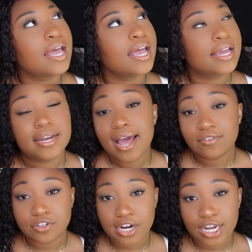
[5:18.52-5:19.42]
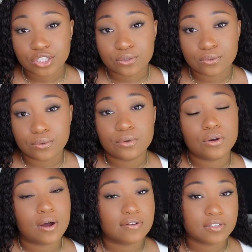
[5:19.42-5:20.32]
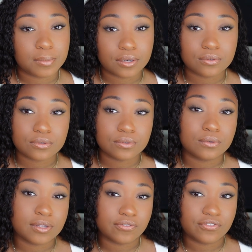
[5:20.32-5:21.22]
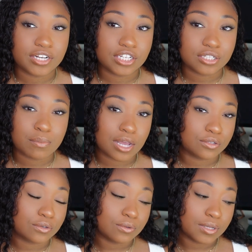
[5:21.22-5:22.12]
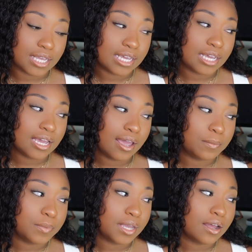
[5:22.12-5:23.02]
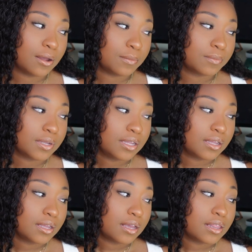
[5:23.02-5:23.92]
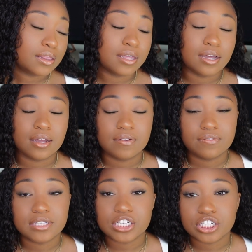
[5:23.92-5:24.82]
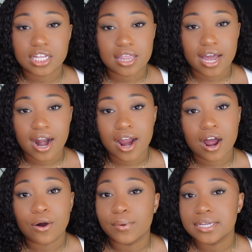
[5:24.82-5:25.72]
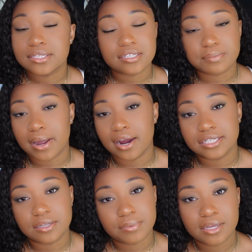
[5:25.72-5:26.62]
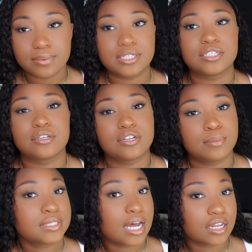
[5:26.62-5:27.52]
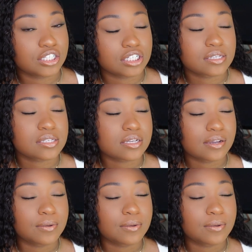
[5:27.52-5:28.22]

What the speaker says: and after grad school, go off to medical school and finish my schooling and become the physician that I always aspired to be, which is a dermatologist.